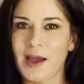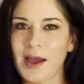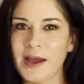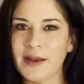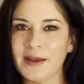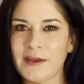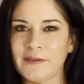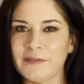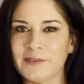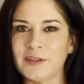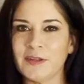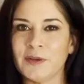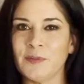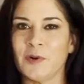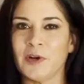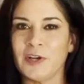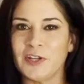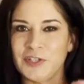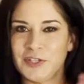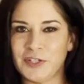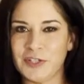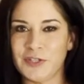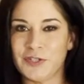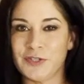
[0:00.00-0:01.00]
I definitely
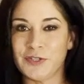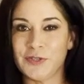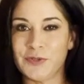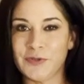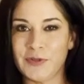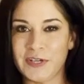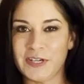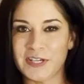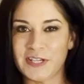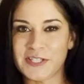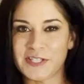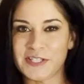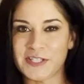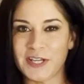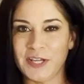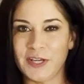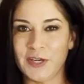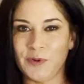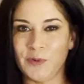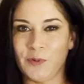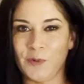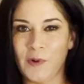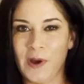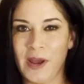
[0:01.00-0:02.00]
wanted to do this in
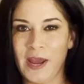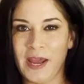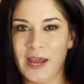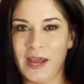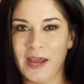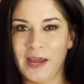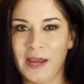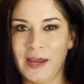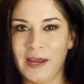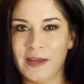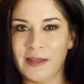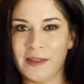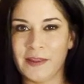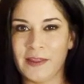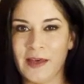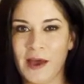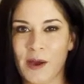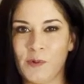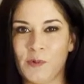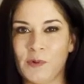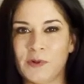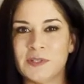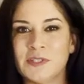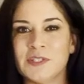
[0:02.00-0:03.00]
a way
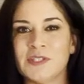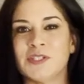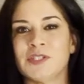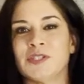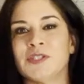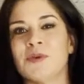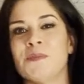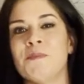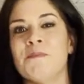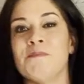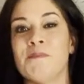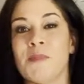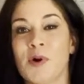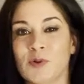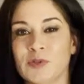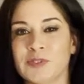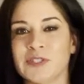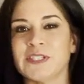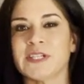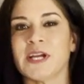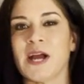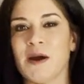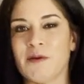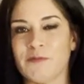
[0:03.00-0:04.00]
that was
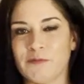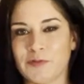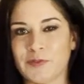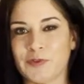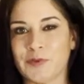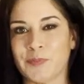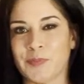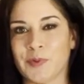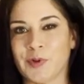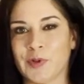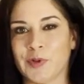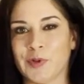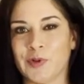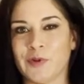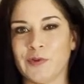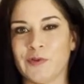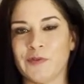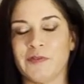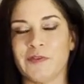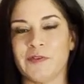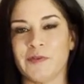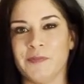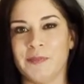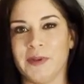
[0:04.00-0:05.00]
most comfortable
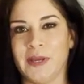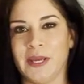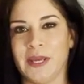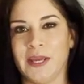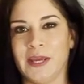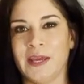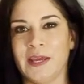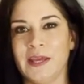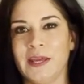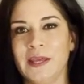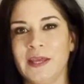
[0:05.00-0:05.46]
for me.